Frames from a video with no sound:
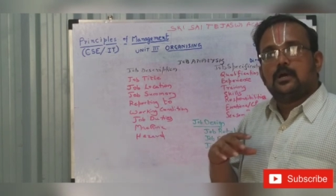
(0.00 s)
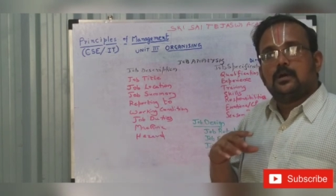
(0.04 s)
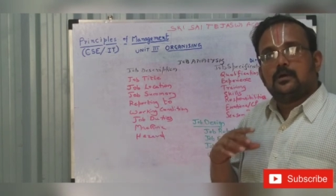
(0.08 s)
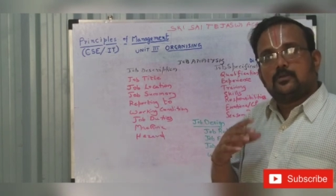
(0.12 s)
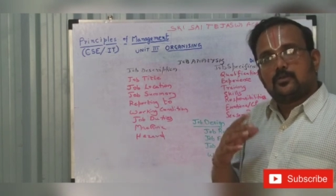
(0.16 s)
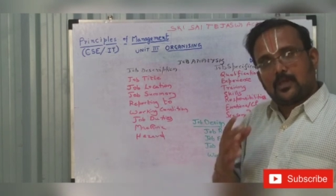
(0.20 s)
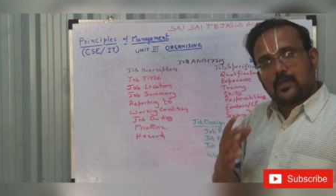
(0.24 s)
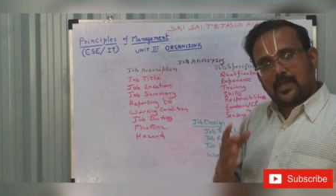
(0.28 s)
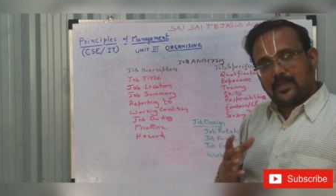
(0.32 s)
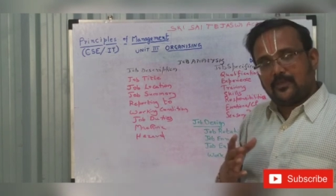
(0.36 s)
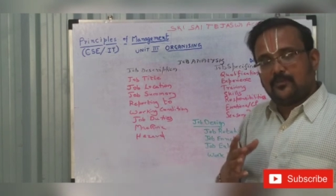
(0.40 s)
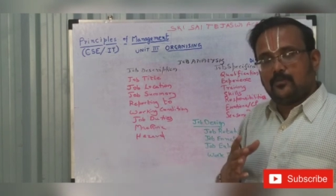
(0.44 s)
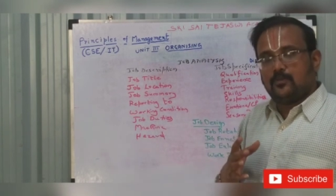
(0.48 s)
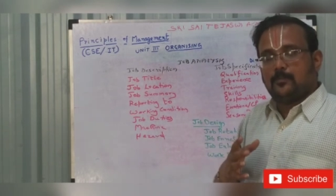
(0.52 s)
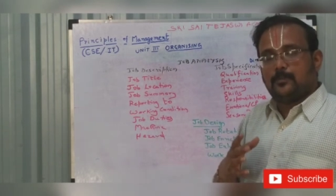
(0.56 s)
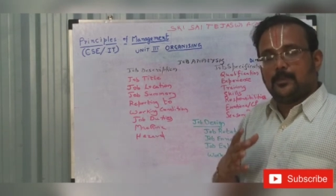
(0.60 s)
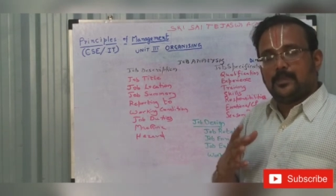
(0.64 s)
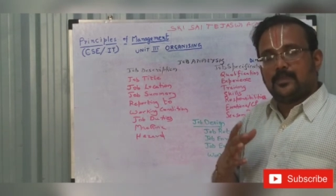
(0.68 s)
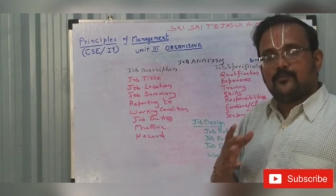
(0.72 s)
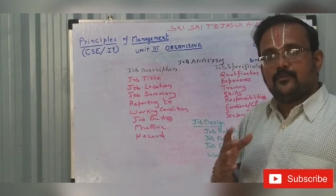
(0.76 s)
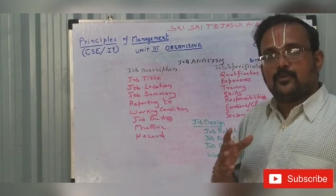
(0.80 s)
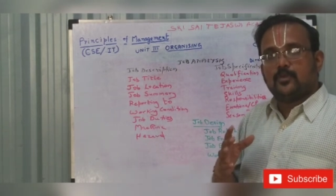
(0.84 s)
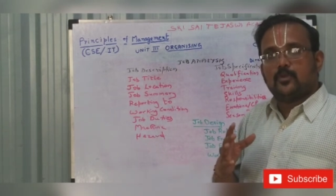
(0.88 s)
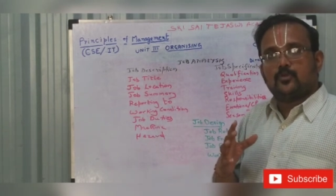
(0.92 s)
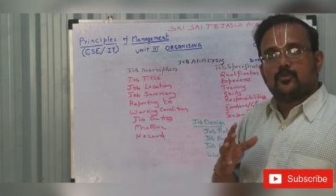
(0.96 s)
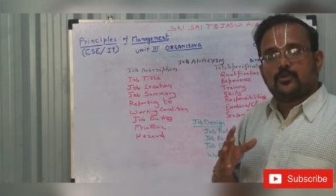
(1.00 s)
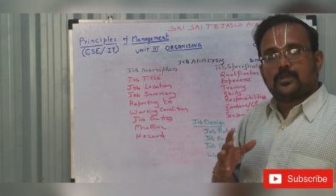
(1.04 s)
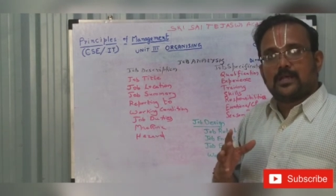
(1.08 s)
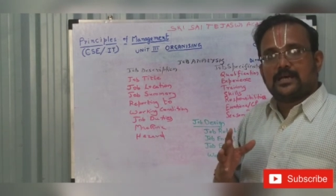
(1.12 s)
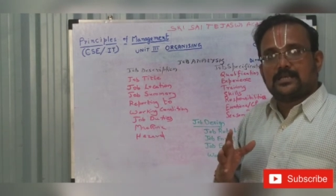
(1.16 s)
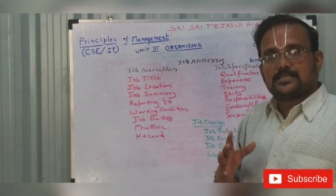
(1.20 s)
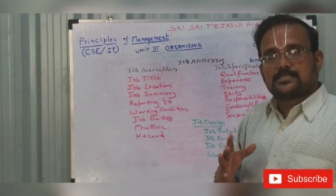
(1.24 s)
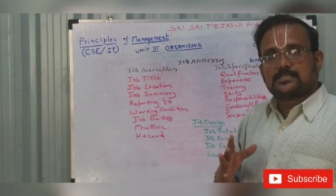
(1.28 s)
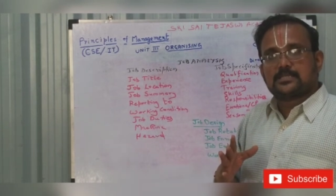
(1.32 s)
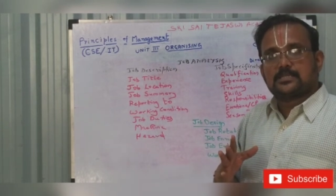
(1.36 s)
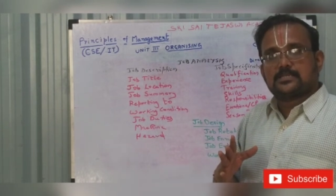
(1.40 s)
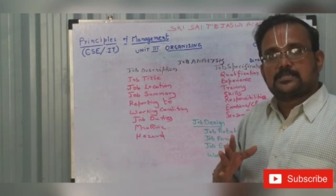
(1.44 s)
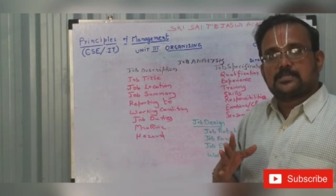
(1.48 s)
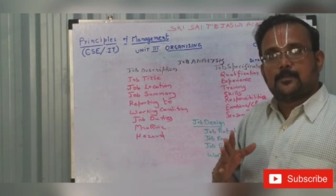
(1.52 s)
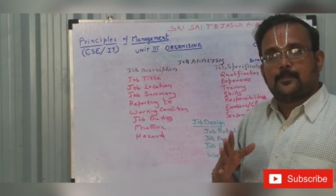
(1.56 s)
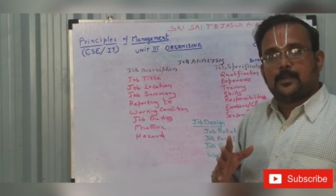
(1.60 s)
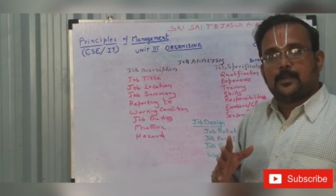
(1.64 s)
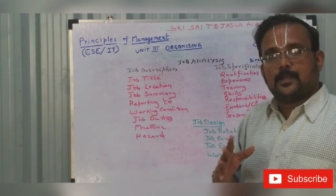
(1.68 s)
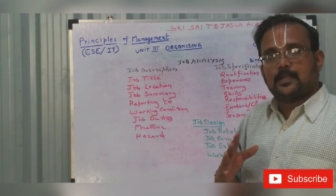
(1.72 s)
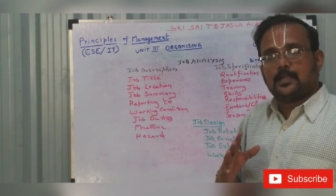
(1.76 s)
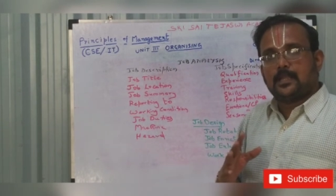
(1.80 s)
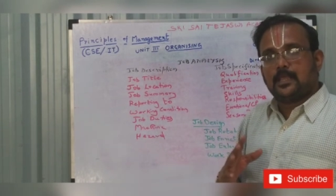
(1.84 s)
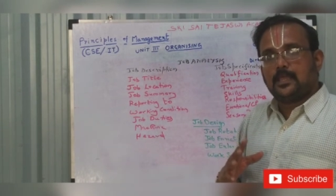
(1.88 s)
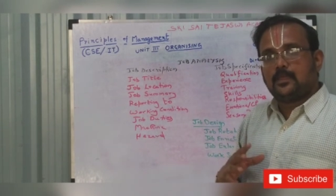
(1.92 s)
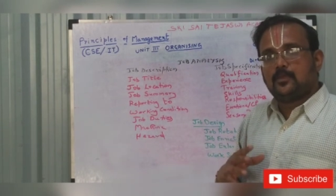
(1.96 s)
I will be giving you
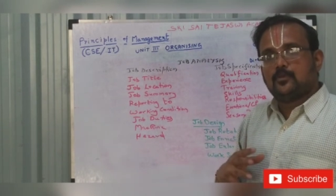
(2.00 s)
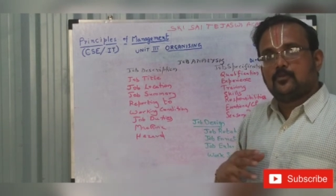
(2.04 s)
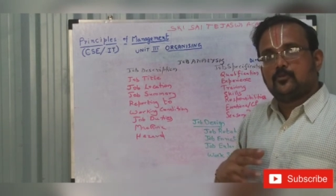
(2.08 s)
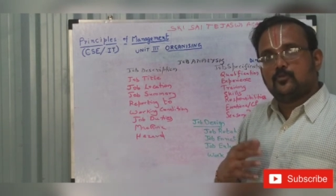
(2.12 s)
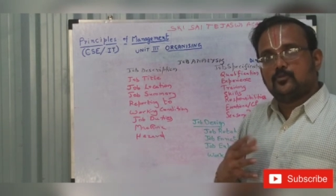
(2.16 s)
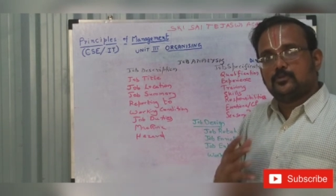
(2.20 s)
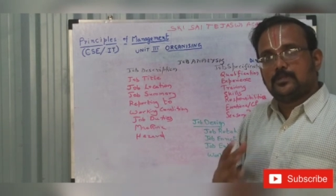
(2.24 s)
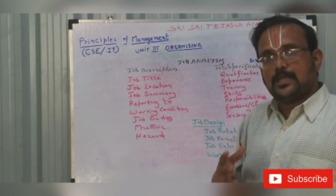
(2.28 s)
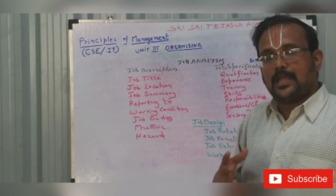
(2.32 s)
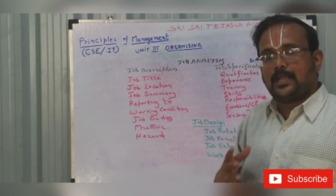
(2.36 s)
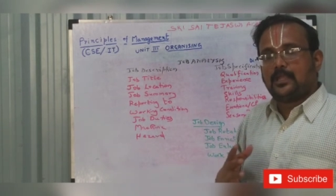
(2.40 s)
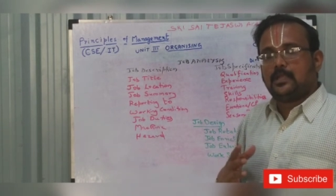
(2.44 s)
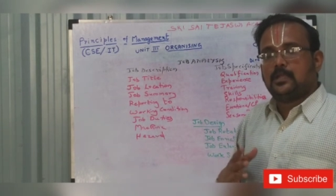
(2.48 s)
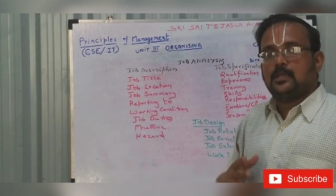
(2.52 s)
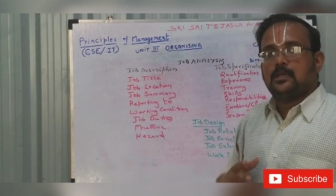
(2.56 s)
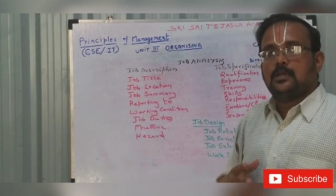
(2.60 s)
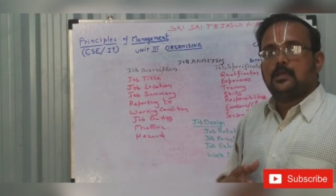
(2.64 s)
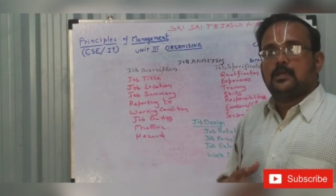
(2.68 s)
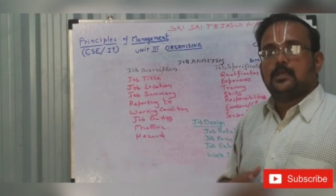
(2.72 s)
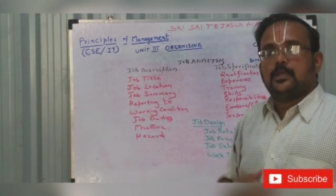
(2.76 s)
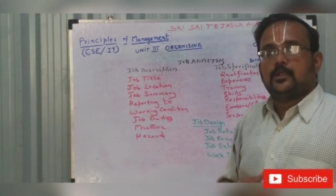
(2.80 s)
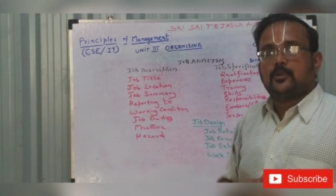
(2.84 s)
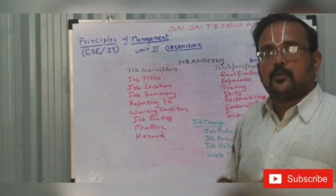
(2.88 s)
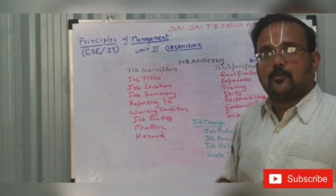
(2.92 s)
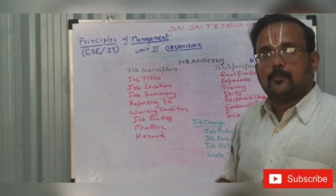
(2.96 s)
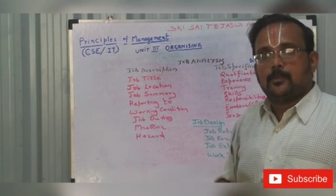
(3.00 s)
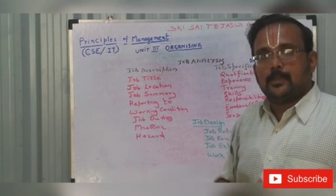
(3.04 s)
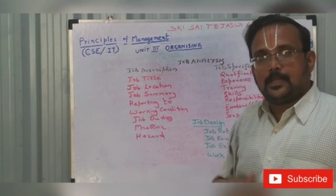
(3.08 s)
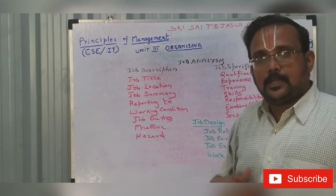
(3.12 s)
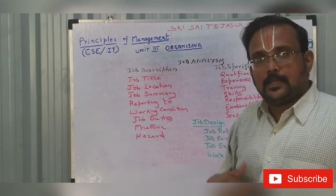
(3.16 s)
tasks separately. Do that.